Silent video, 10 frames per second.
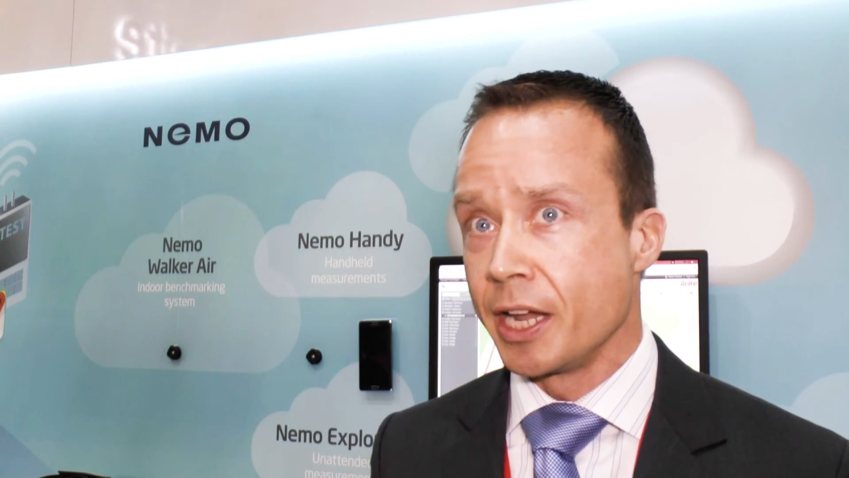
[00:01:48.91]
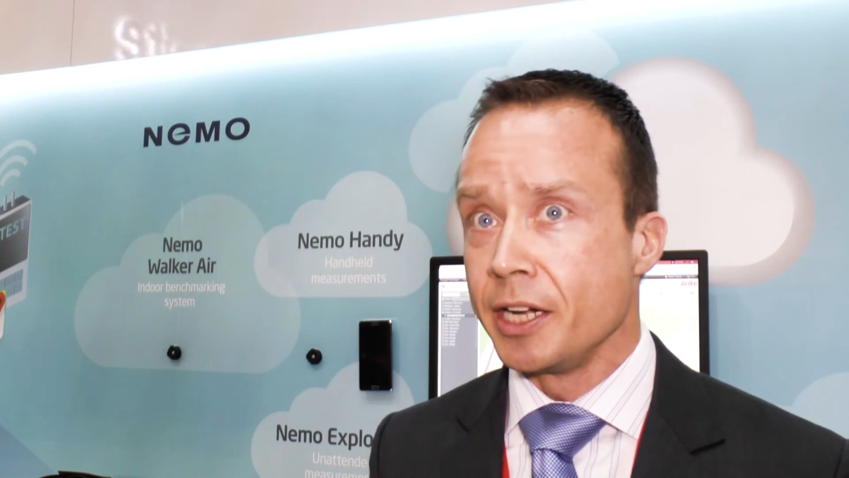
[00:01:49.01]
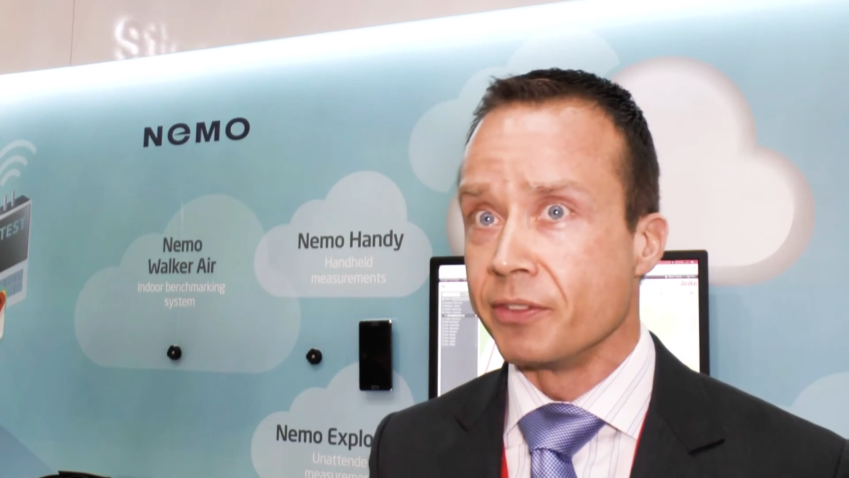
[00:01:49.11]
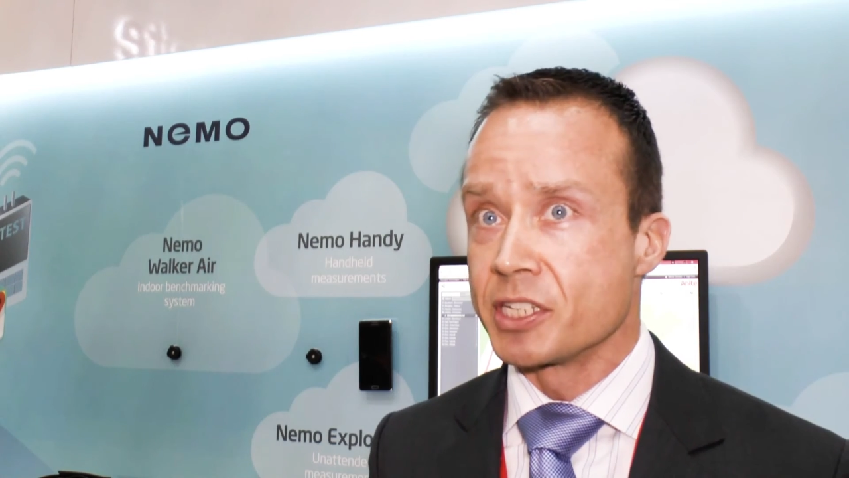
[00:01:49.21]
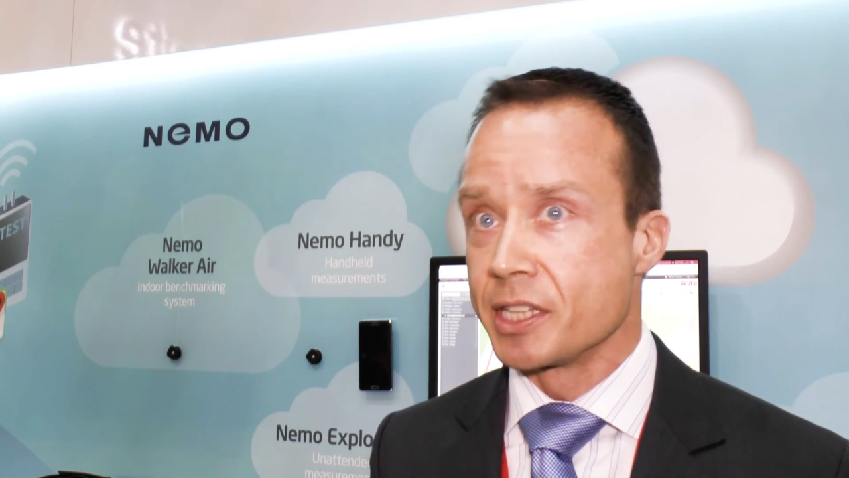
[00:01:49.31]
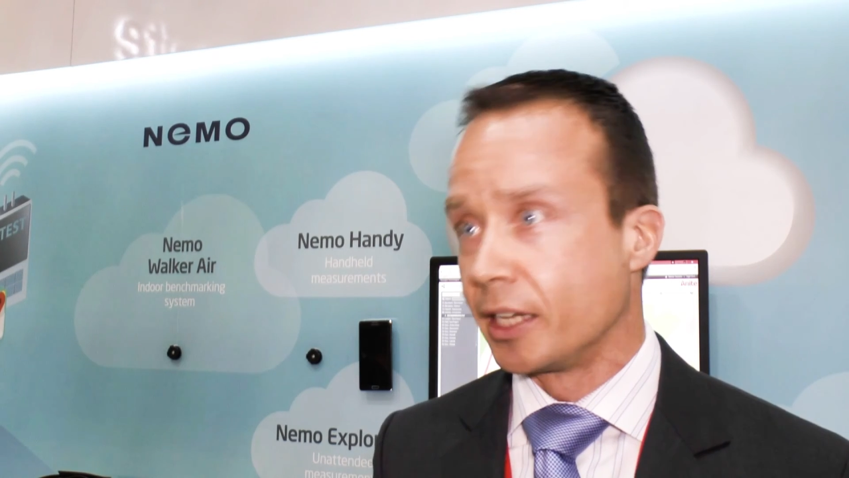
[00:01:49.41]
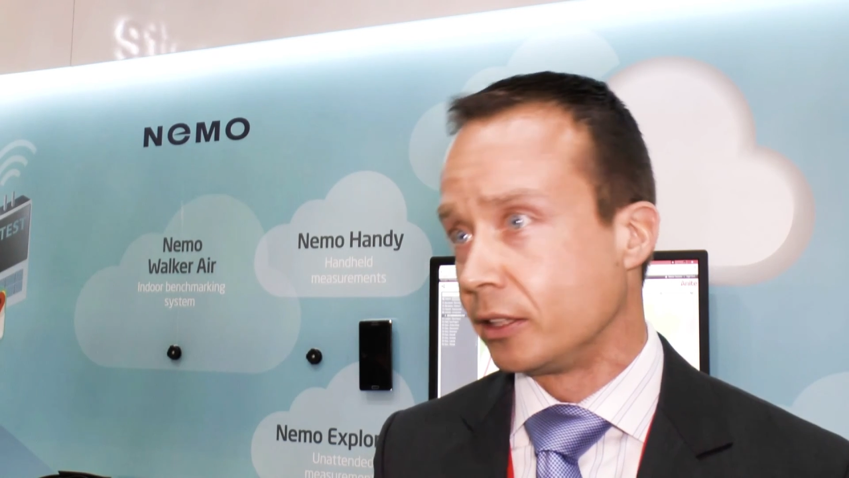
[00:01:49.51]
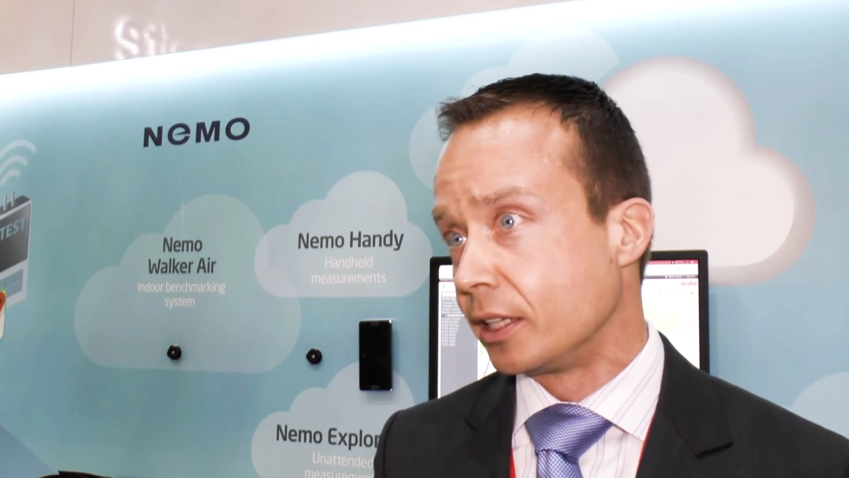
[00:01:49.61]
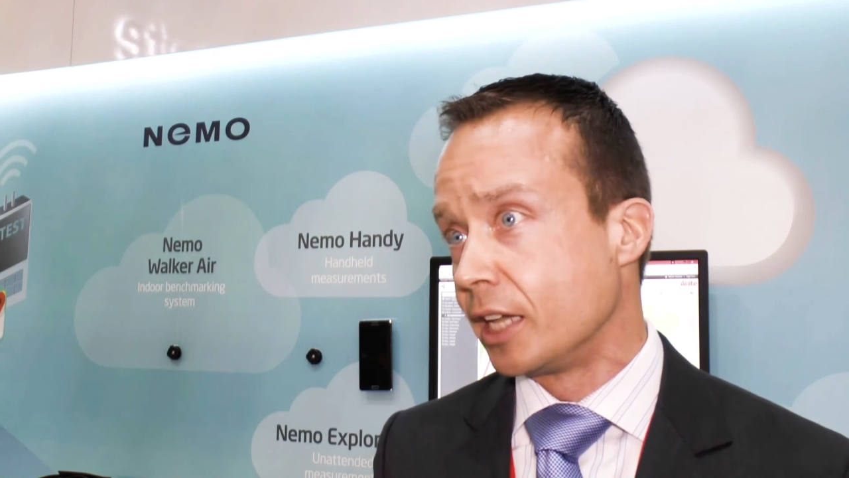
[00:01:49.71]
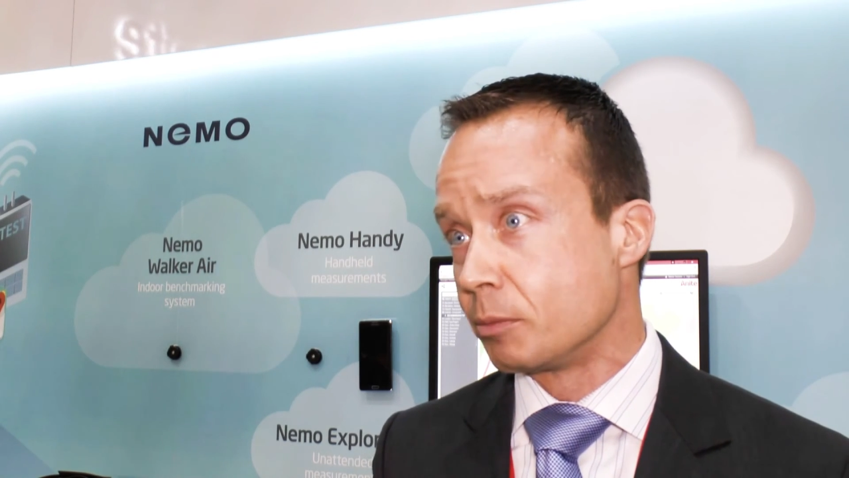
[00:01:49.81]
they invest that,
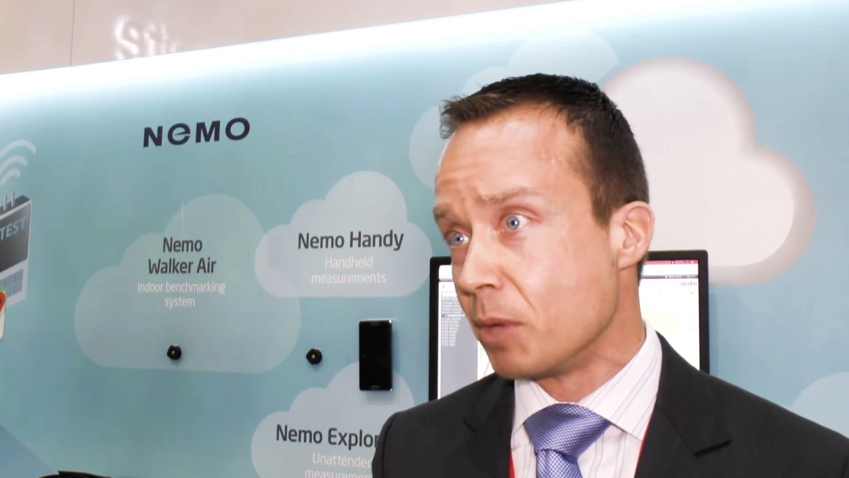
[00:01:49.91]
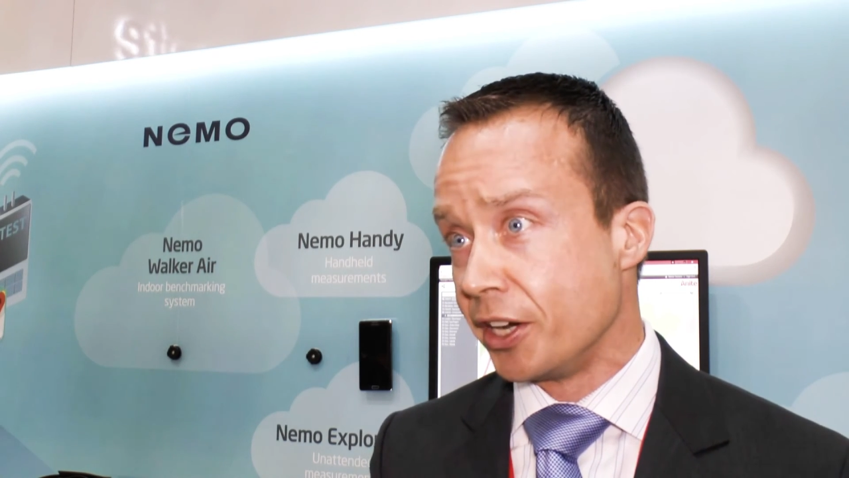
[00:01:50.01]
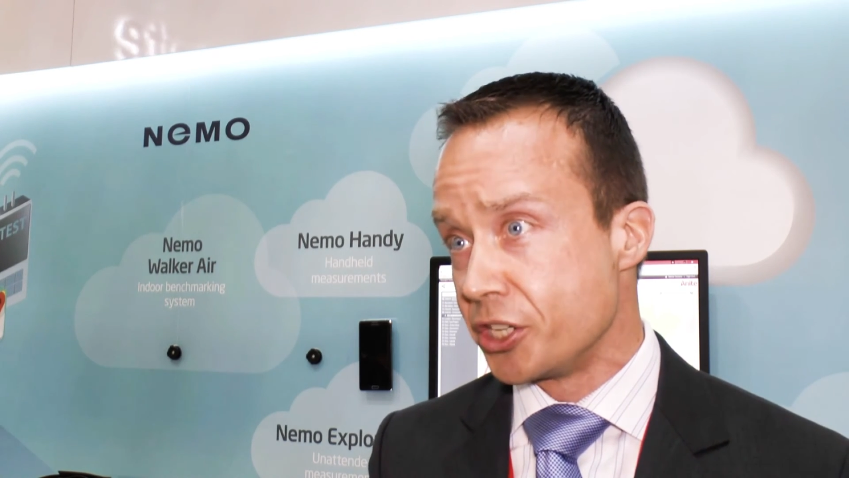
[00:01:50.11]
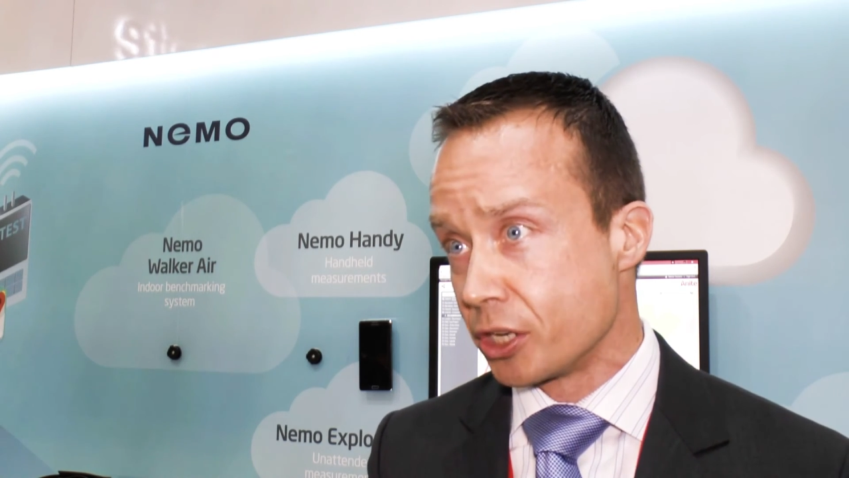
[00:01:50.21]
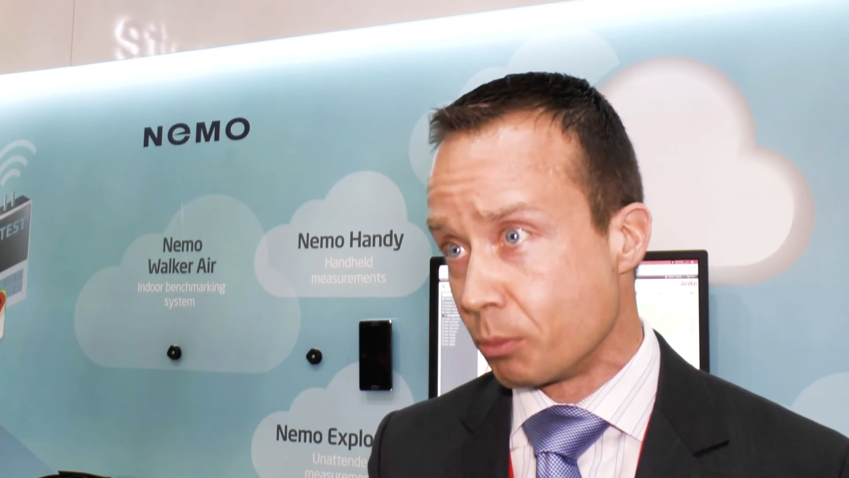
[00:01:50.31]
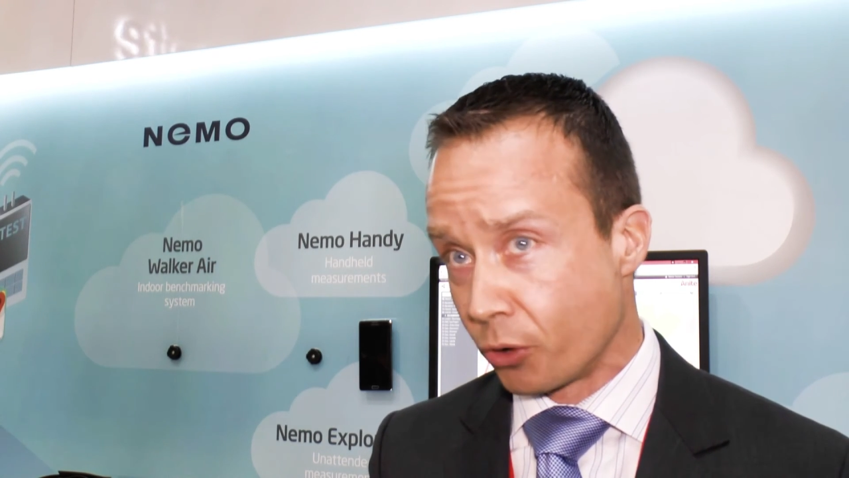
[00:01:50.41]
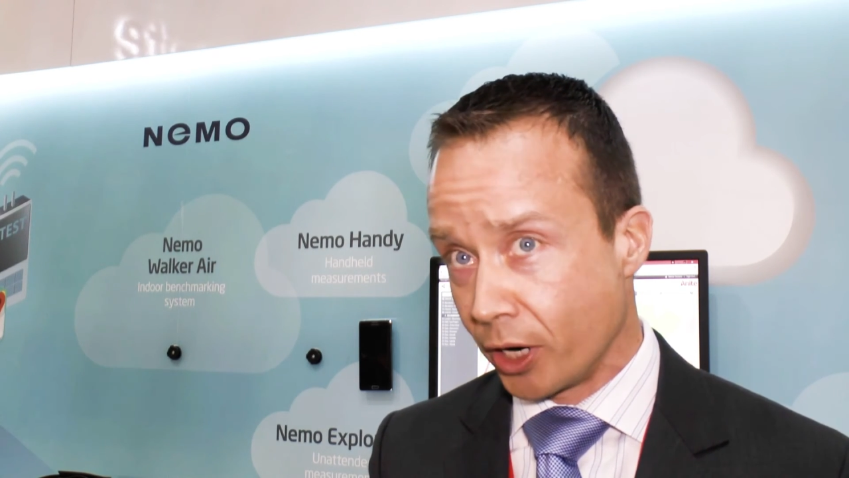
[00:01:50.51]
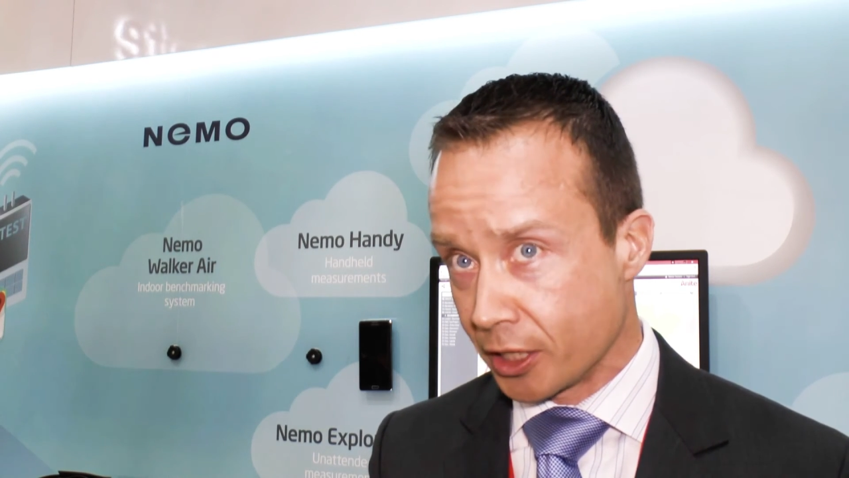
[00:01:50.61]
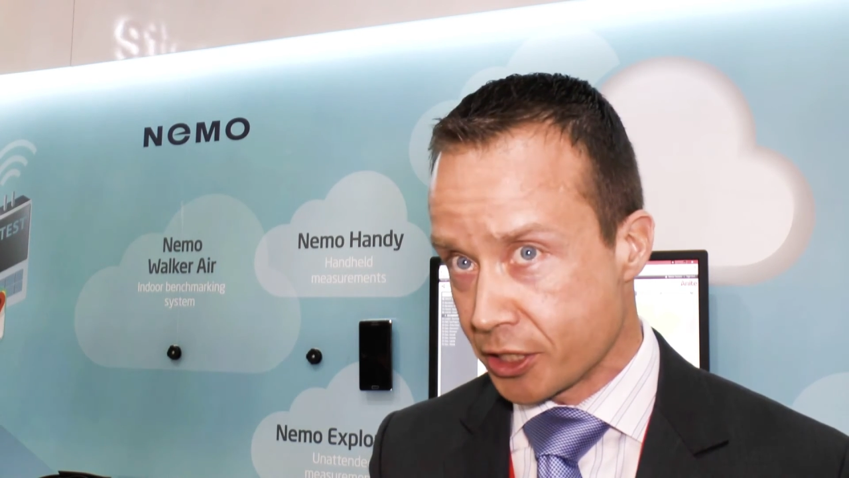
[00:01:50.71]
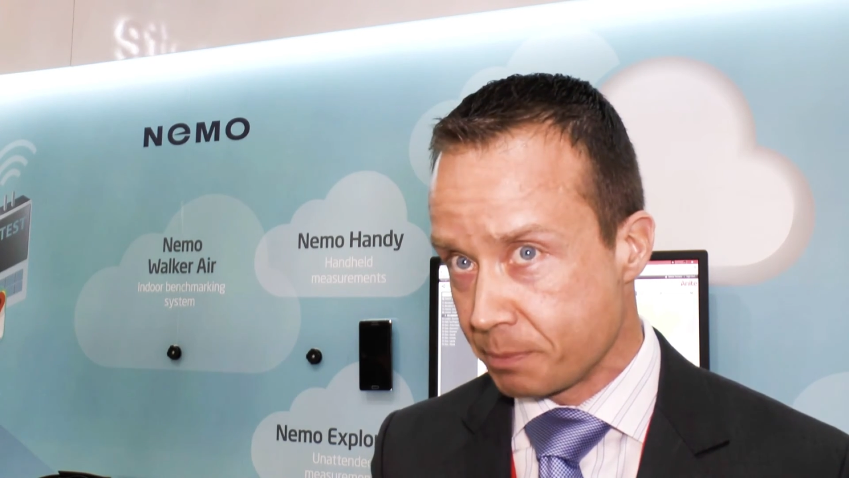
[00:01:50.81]
that, that money somewhere
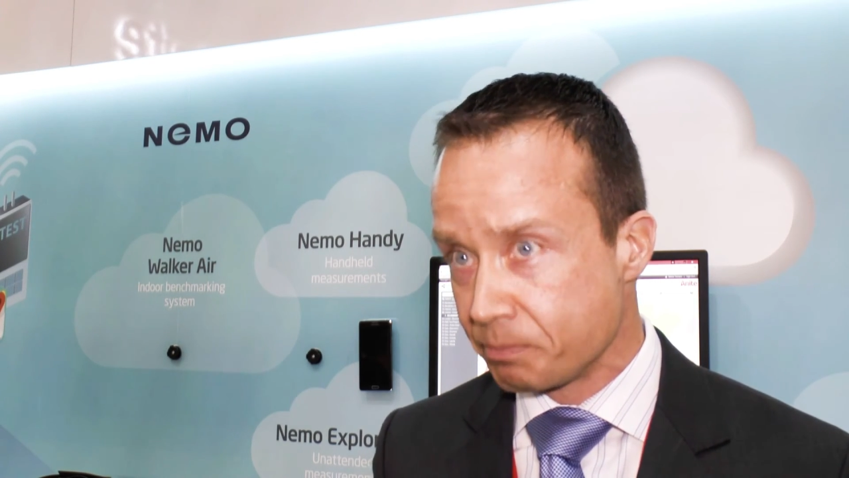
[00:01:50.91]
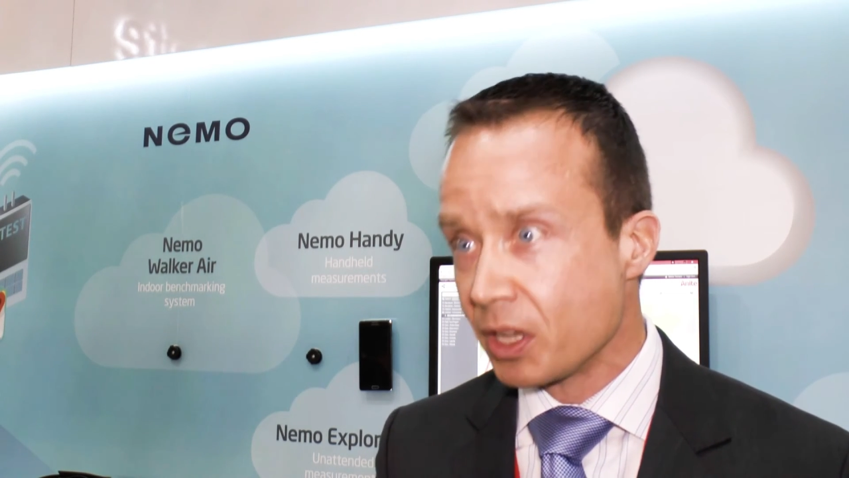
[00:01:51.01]
else.